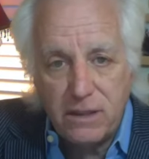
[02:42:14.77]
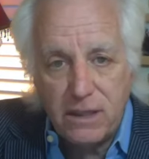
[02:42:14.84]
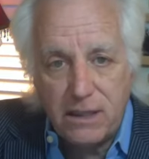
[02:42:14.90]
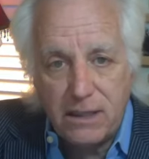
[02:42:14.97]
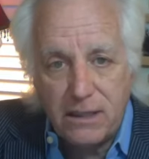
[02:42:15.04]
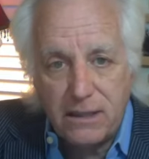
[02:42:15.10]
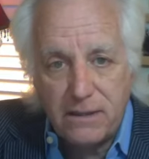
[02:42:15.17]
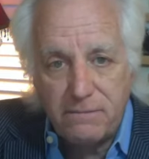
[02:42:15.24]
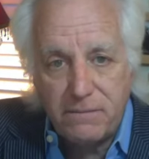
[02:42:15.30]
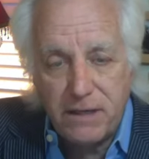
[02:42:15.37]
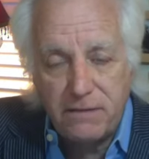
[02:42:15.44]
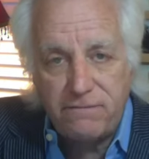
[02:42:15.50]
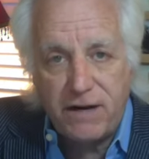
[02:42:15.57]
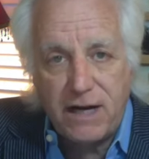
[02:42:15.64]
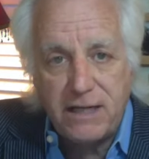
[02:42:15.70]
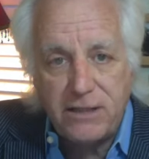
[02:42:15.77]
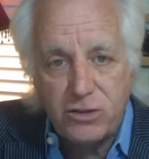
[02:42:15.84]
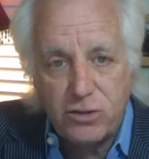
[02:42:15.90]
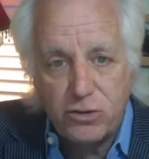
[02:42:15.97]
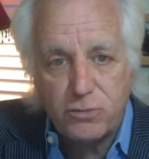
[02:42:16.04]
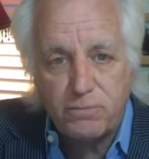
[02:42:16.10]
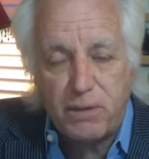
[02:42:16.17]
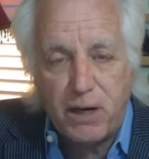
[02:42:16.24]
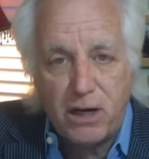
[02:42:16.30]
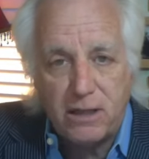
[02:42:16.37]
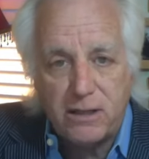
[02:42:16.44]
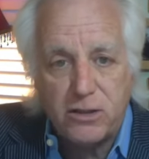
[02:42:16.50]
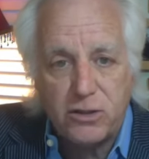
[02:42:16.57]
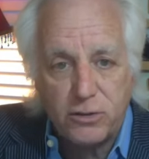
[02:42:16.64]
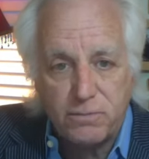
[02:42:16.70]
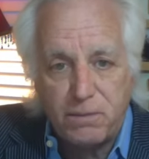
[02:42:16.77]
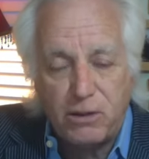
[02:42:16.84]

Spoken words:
Advisors partners,